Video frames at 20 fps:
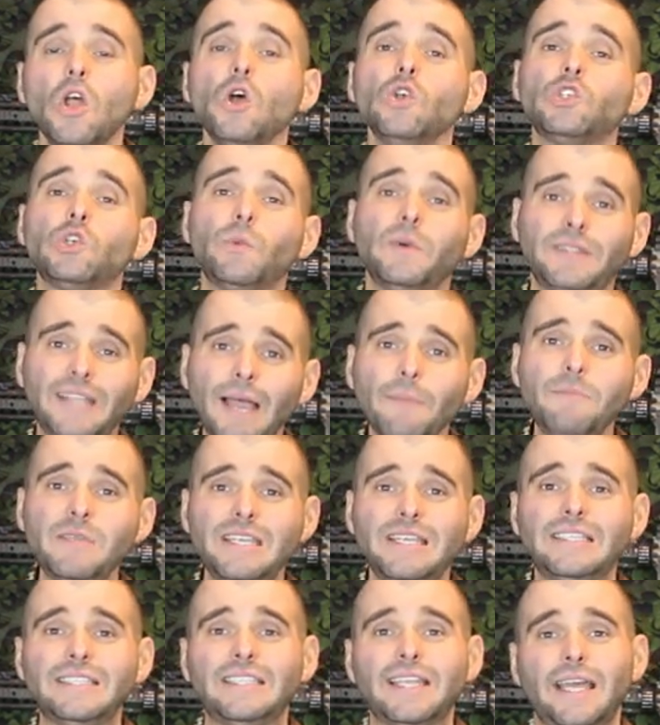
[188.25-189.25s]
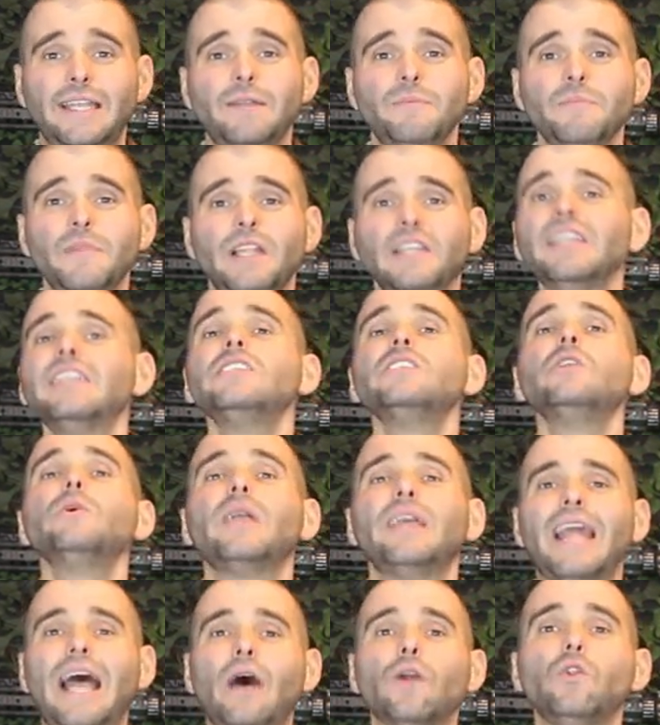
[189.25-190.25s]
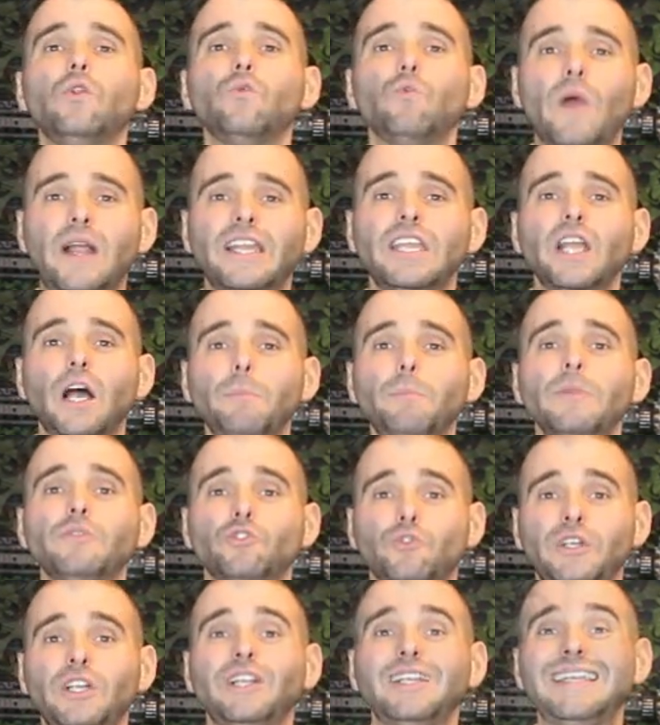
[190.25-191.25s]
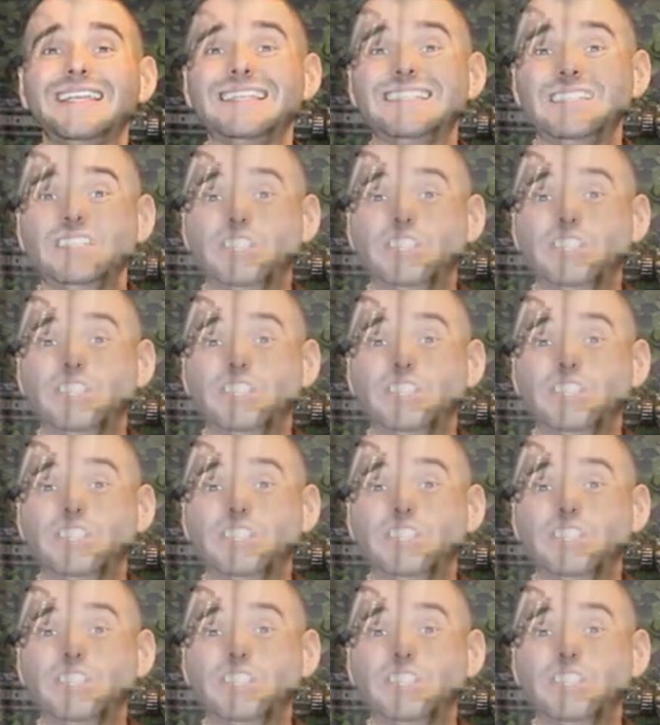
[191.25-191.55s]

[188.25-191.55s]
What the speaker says: So with that being said, let's look at how the ready up drill is